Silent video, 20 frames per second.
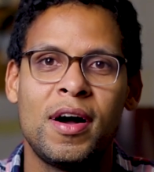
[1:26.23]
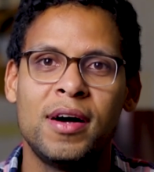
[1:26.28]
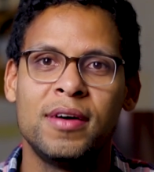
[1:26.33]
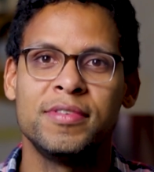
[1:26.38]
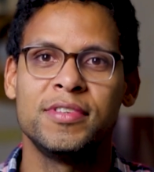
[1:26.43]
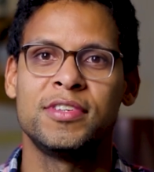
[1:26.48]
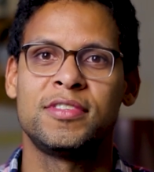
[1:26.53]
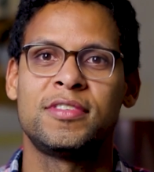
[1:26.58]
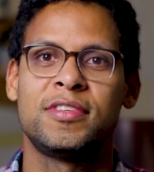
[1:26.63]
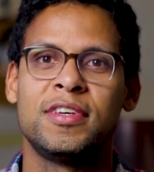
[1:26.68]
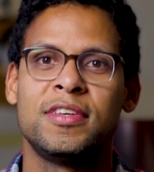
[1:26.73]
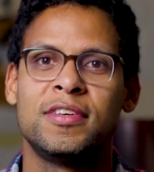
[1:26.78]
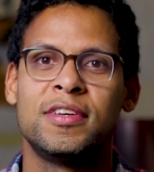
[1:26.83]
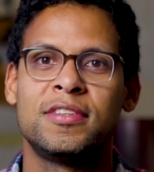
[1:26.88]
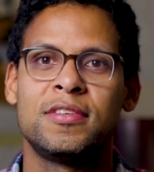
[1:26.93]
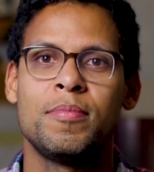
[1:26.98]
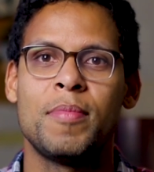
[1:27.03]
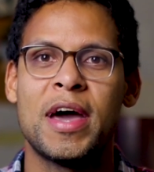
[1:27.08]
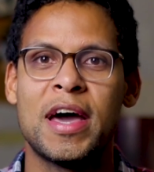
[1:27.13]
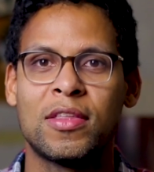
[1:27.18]
Obviously,
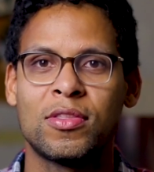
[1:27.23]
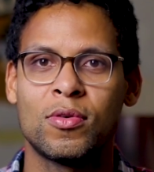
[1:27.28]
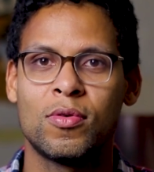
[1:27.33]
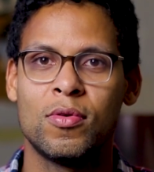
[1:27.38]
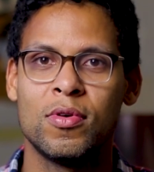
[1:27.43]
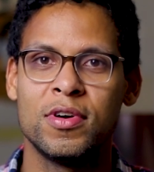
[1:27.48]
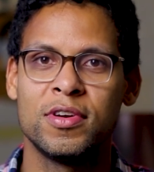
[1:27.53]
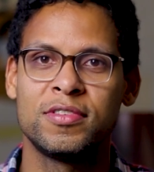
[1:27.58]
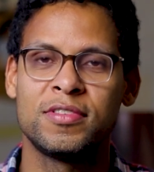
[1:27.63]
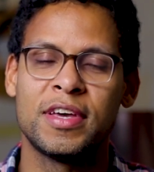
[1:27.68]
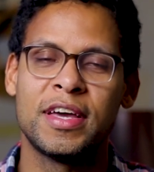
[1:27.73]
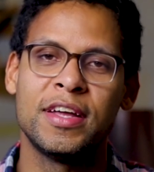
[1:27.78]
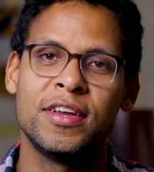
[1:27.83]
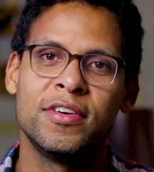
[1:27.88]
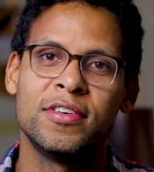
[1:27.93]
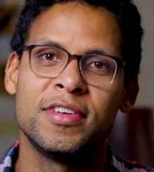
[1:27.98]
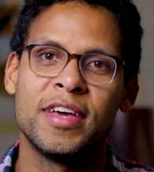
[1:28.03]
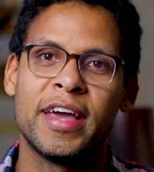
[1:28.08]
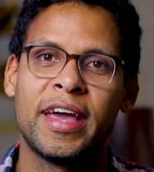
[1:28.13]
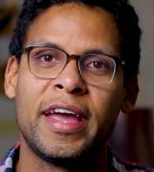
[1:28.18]
it's a math course and
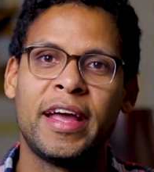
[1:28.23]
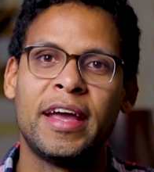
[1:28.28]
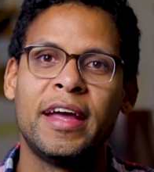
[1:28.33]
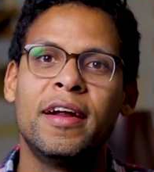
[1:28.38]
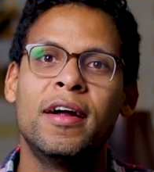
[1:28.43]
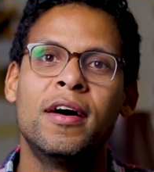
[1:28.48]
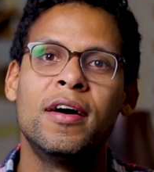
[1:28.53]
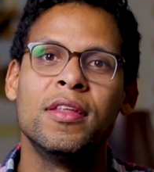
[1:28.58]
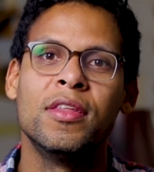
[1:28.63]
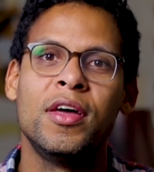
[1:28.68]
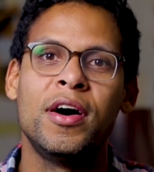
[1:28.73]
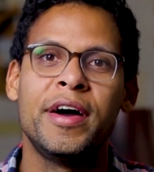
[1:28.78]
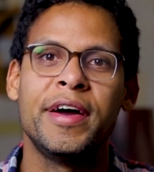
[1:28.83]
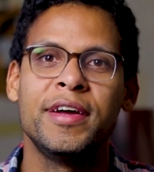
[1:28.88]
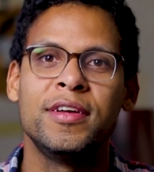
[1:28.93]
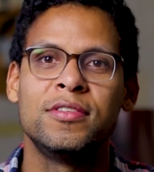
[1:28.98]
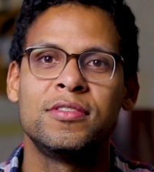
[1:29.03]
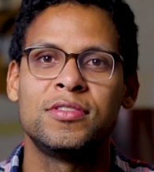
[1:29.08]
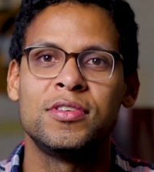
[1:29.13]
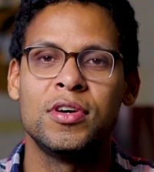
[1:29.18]
you're taking it
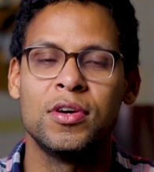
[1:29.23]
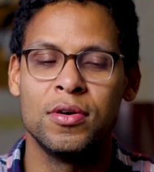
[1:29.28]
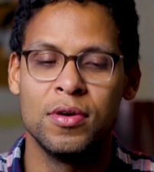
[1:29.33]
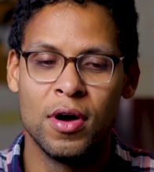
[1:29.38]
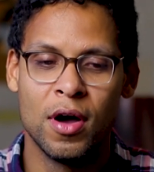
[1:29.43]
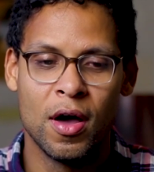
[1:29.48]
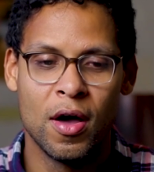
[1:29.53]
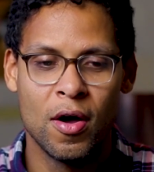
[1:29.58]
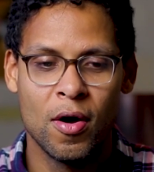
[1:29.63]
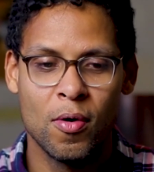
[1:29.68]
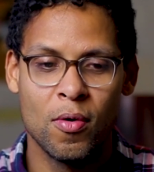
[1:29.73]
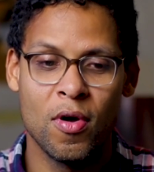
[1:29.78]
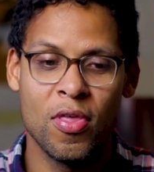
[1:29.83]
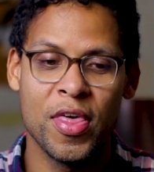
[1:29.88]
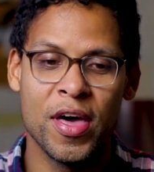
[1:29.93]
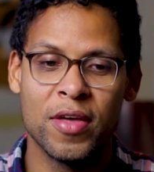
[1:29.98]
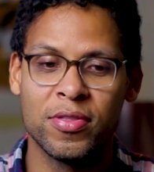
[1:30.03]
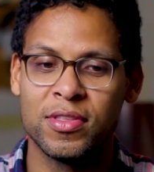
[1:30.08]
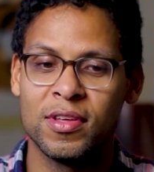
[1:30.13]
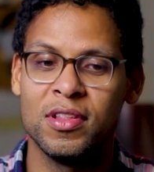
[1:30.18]
online. So
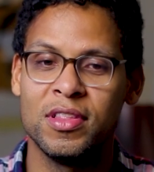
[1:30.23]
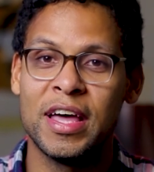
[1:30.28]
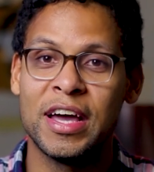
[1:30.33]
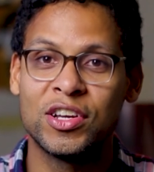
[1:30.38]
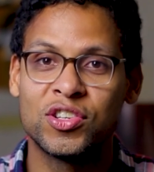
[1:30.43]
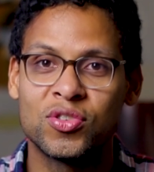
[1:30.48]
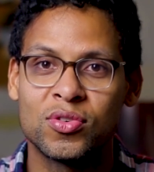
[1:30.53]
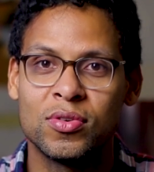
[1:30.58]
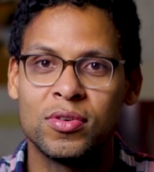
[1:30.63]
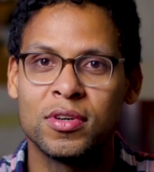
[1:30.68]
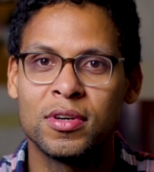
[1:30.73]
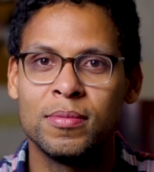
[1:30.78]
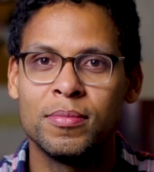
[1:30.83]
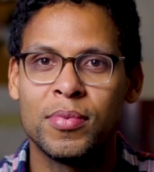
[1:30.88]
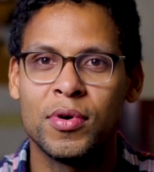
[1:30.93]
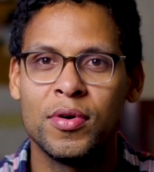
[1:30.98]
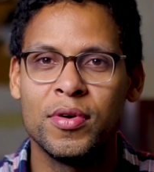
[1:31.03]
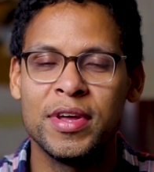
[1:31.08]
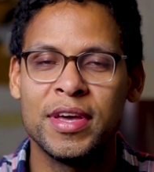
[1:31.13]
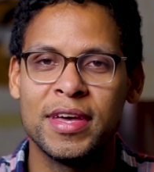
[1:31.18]
without the lectural
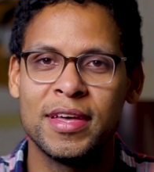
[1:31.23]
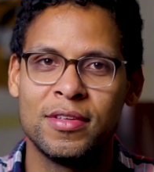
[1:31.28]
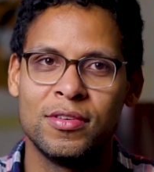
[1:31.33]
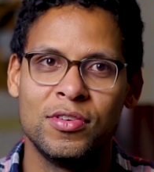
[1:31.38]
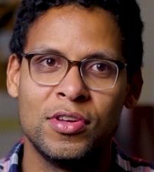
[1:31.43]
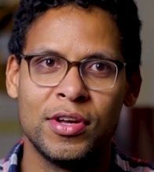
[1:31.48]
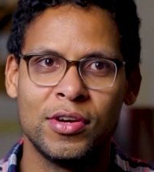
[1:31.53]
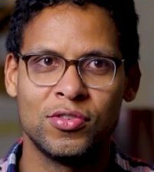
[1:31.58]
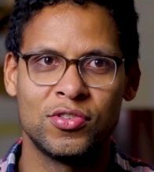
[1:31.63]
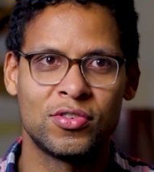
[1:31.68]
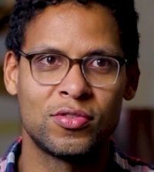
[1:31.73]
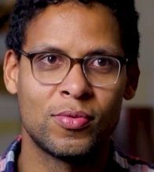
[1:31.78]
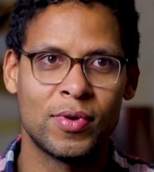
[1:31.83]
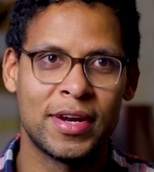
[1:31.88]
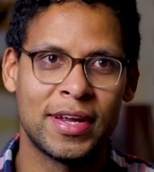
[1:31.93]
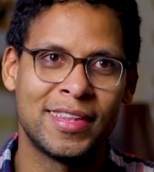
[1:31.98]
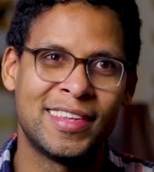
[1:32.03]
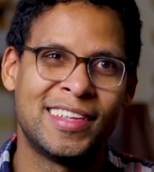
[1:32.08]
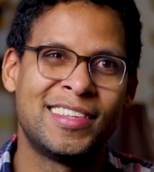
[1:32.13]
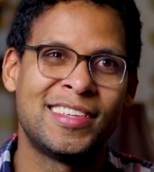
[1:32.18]
component, just
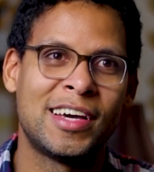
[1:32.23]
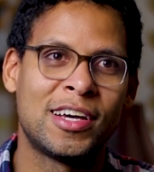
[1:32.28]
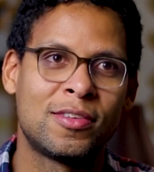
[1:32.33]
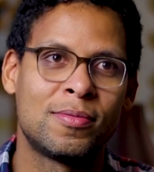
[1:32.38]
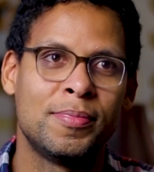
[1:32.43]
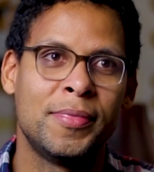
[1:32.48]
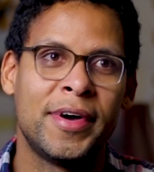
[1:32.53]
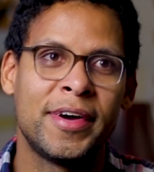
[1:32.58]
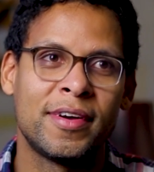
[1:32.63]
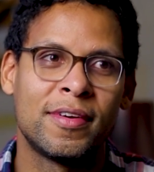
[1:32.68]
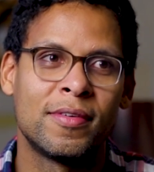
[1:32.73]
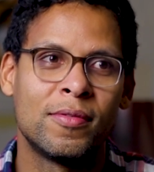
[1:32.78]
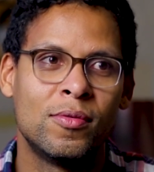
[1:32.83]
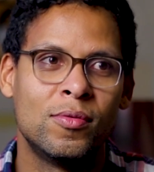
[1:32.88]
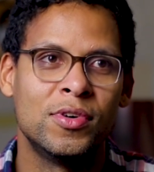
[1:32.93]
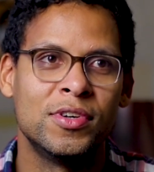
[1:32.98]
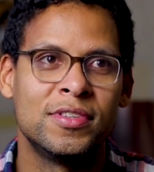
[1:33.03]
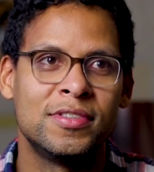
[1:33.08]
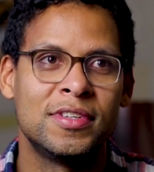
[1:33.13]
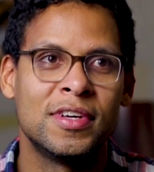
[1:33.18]
reading the textbook
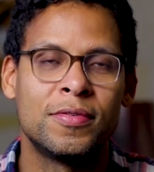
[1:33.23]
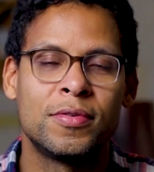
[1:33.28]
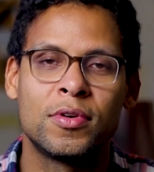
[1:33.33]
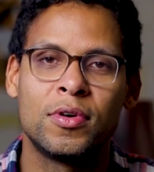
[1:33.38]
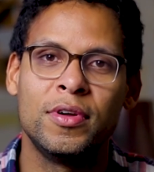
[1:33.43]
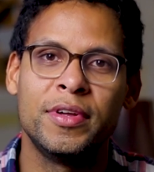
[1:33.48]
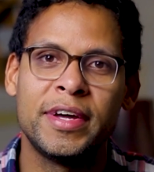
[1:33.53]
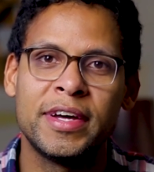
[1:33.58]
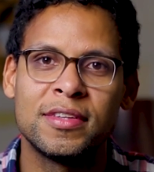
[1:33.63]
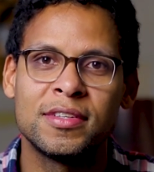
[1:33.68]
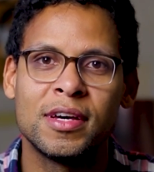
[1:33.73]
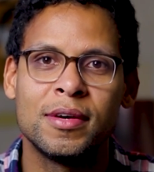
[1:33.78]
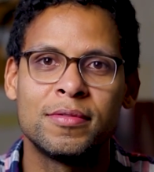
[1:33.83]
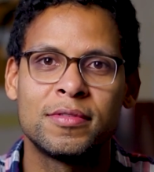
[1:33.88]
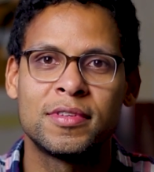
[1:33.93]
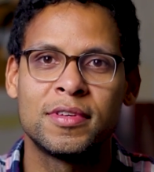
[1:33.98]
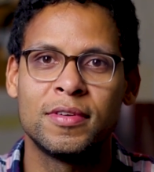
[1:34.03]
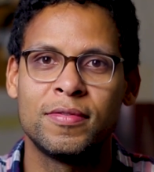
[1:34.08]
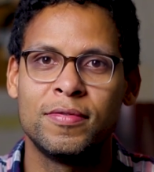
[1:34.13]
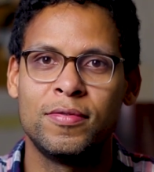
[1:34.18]
was difficult at
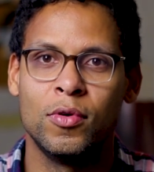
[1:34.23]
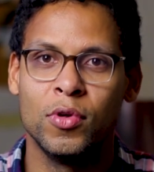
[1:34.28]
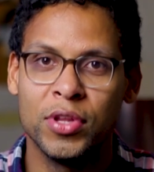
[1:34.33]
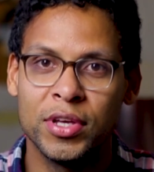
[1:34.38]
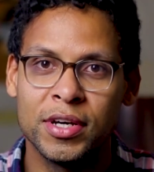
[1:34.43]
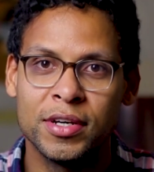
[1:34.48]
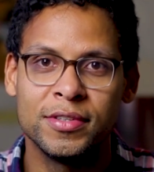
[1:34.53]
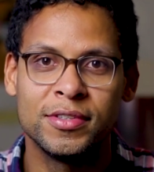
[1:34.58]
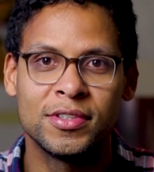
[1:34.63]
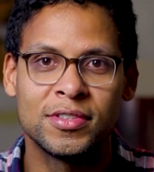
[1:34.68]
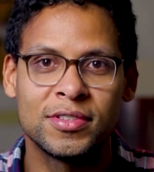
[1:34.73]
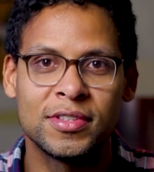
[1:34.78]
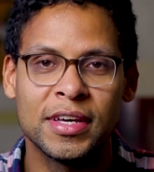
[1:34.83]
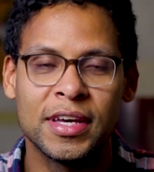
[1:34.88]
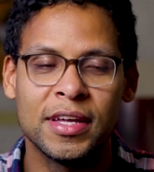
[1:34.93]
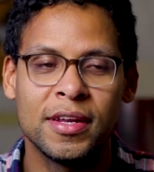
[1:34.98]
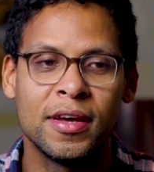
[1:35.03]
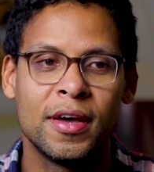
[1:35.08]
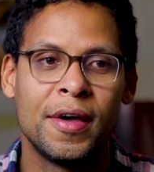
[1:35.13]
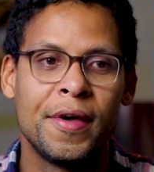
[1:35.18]
times to fully
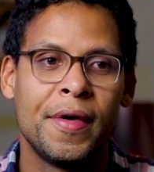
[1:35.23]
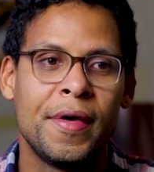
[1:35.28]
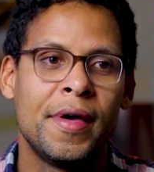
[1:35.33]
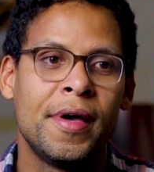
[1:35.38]
understand.